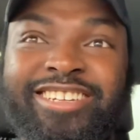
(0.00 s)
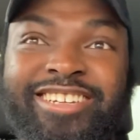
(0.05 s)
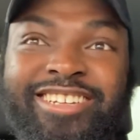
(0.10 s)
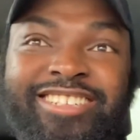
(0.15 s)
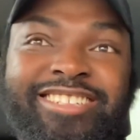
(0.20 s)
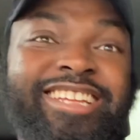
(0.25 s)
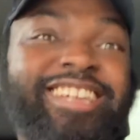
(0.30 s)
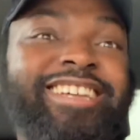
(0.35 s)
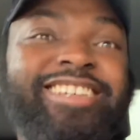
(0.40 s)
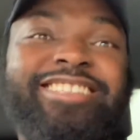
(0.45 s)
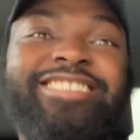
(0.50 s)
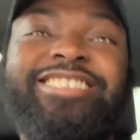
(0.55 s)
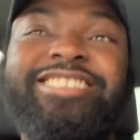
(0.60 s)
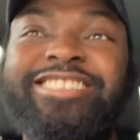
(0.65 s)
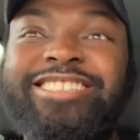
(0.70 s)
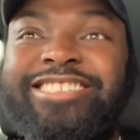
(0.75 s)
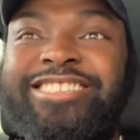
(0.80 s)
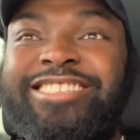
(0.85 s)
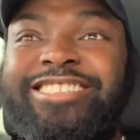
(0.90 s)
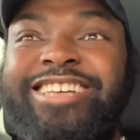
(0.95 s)
They
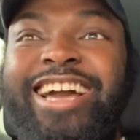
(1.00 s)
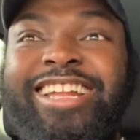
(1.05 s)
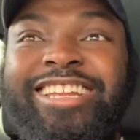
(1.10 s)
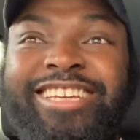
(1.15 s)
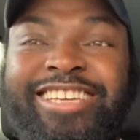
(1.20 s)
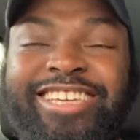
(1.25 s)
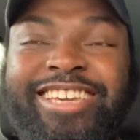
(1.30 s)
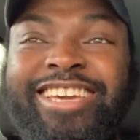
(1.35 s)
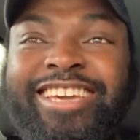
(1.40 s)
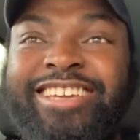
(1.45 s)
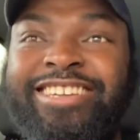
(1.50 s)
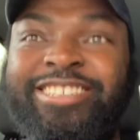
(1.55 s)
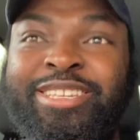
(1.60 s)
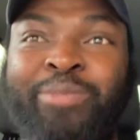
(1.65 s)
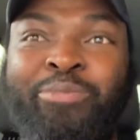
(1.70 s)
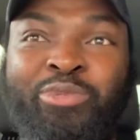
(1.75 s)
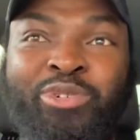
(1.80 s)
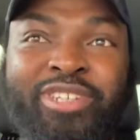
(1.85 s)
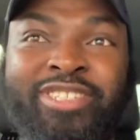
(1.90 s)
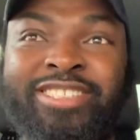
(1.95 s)
are the king,
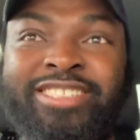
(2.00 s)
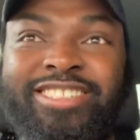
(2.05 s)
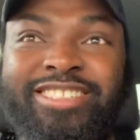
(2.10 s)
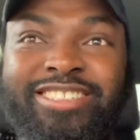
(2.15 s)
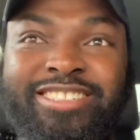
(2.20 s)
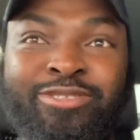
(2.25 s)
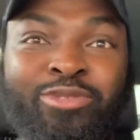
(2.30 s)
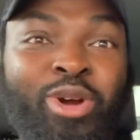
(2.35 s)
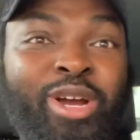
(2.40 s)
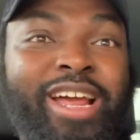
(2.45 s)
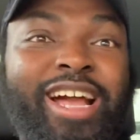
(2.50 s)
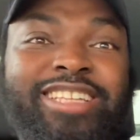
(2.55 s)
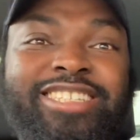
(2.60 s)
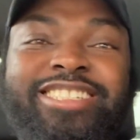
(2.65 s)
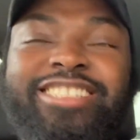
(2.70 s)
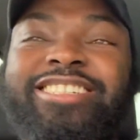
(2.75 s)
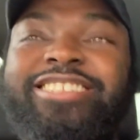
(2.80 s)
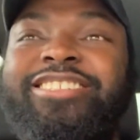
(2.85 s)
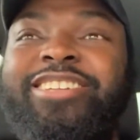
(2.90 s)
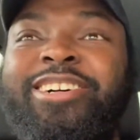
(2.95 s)
the prince,
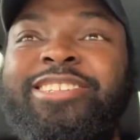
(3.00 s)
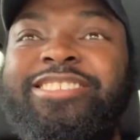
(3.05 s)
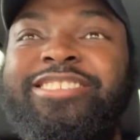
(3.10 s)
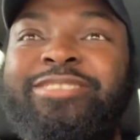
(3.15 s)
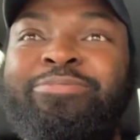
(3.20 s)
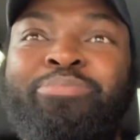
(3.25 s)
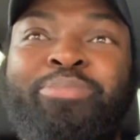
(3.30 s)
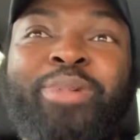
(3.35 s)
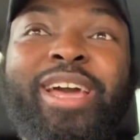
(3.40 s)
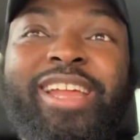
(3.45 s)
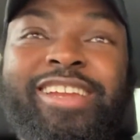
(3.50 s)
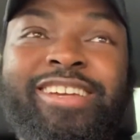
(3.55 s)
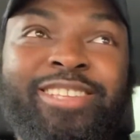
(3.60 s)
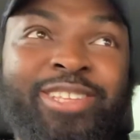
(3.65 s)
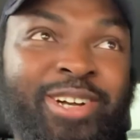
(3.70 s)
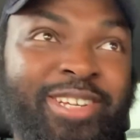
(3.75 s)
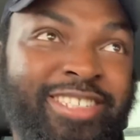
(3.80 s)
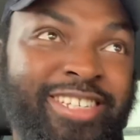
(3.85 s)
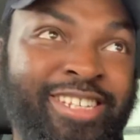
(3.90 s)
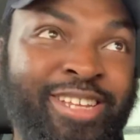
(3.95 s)
royalty, barely
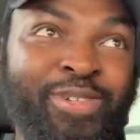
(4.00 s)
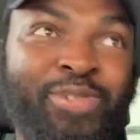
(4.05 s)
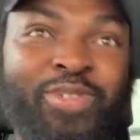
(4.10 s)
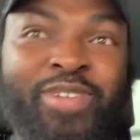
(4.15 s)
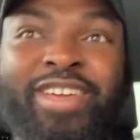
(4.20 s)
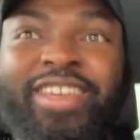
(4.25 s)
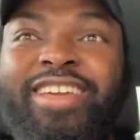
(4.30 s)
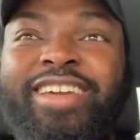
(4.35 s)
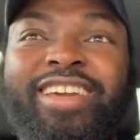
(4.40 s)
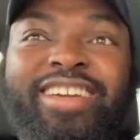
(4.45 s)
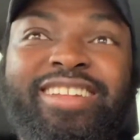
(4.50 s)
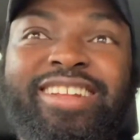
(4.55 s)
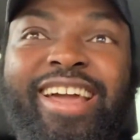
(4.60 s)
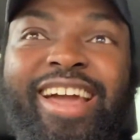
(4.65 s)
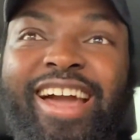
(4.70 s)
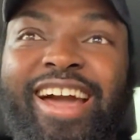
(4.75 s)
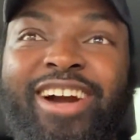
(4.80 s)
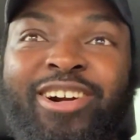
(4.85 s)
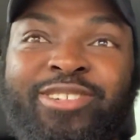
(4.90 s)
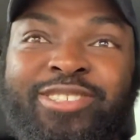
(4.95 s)
does anything in
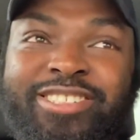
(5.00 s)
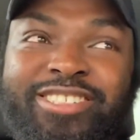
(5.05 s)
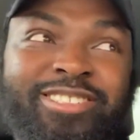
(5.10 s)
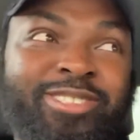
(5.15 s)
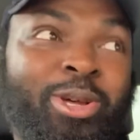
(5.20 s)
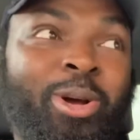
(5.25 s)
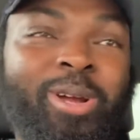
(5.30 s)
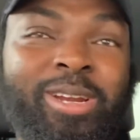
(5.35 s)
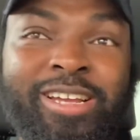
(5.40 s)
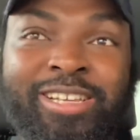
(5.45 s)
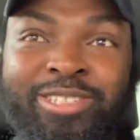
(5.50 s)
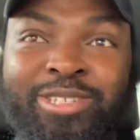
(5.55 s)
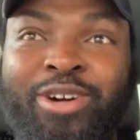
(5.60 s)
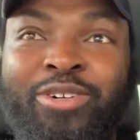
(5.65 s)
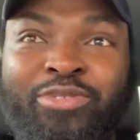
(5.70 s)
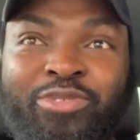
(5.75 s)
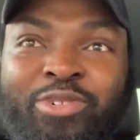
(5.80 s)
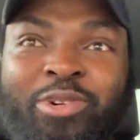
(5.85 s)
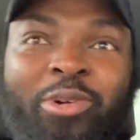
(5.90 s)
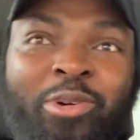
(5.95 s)
their house. Talk less
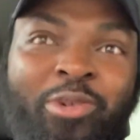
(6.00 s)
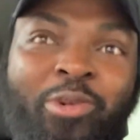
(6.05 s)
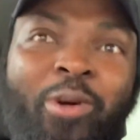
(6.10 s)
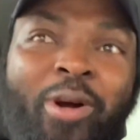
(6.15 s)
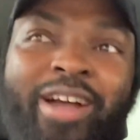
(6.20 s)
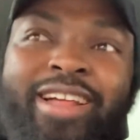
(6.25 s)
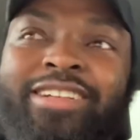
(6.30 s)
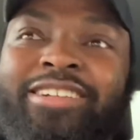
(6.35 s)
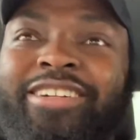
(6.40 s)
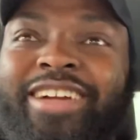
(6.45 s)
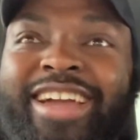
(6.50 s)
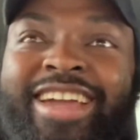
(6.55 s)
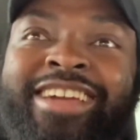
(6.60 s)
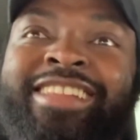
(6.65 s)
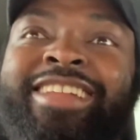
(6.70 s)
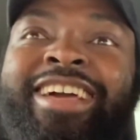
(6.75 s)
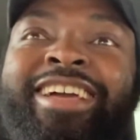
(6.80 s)
of going and getting a